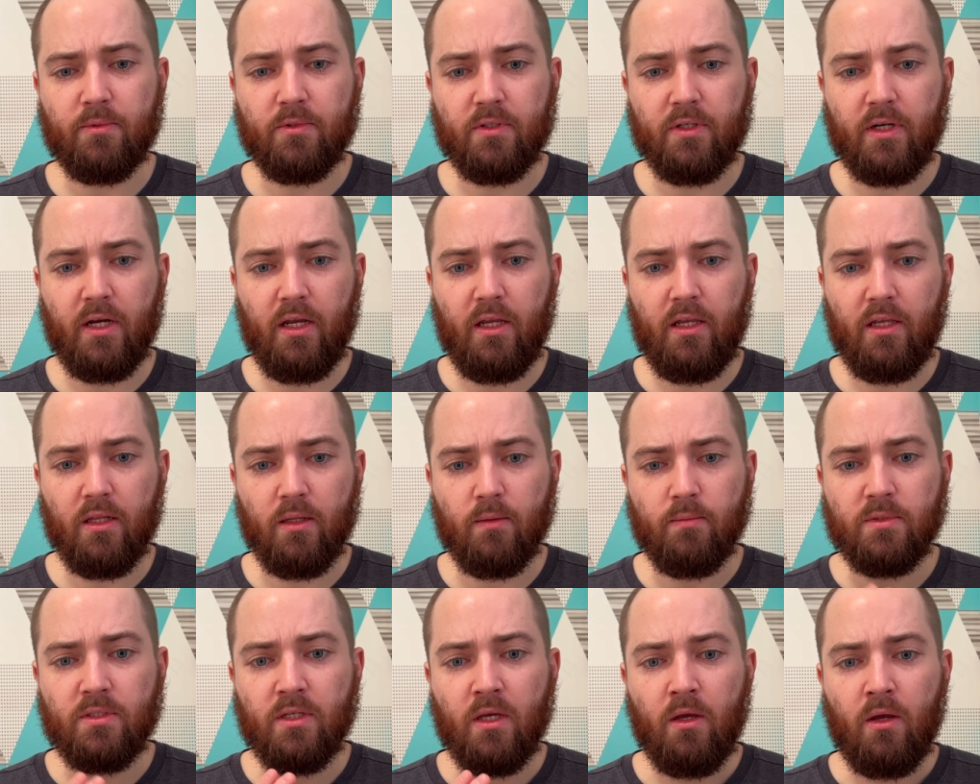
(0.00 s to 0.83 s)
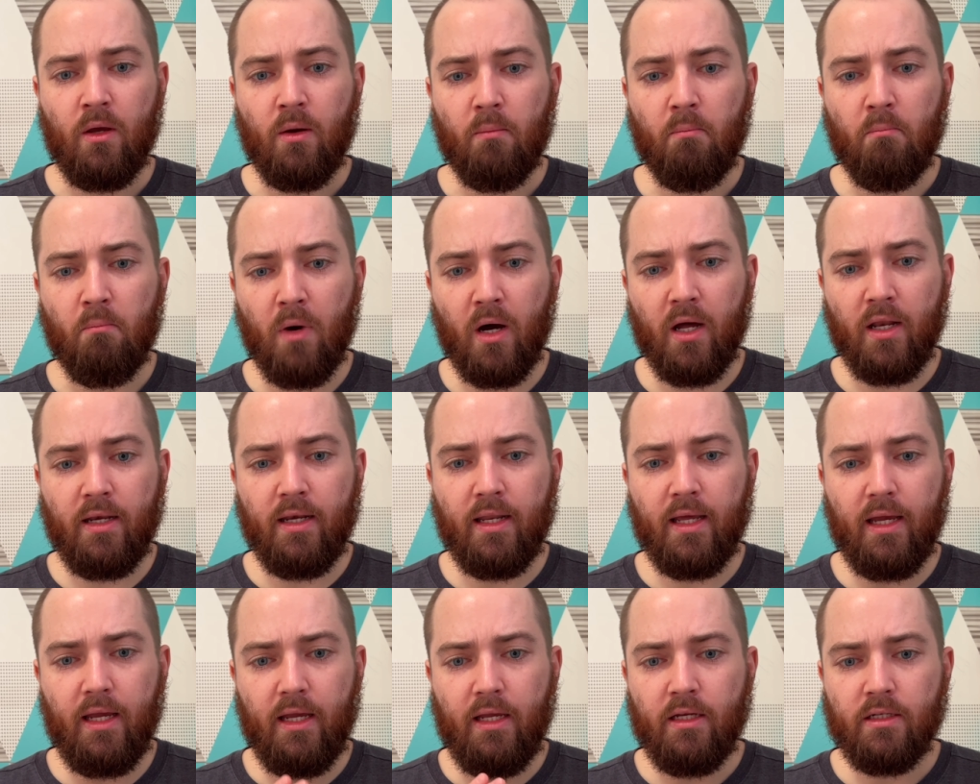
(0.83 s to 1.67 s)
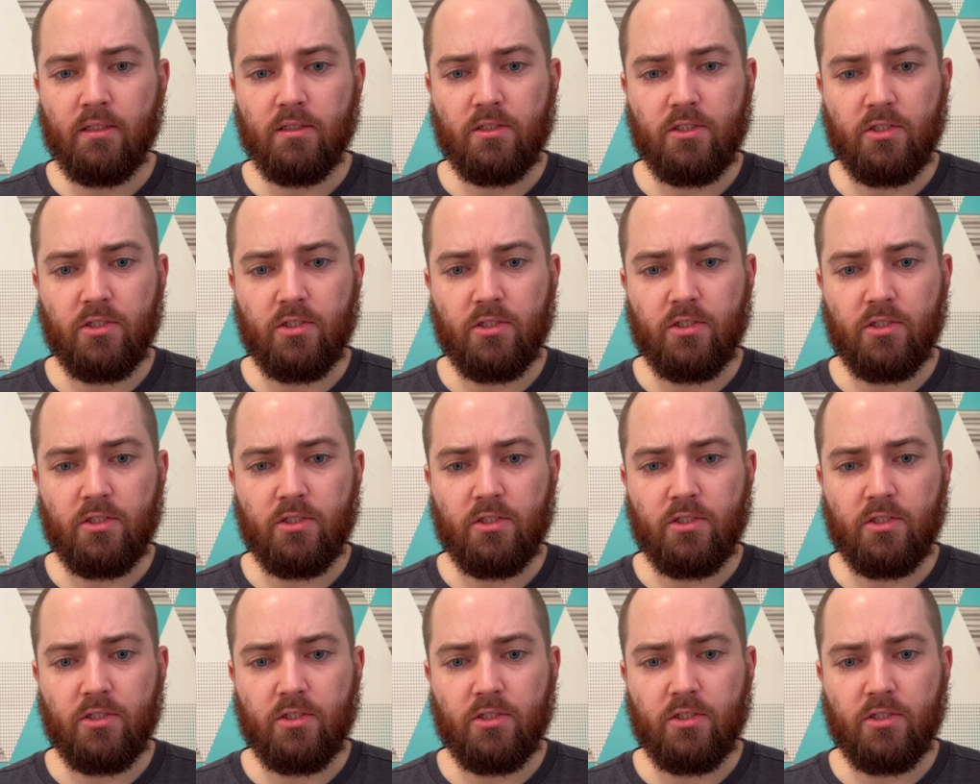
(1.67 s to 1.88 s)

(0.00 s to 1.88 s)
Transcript: curriculums Monday,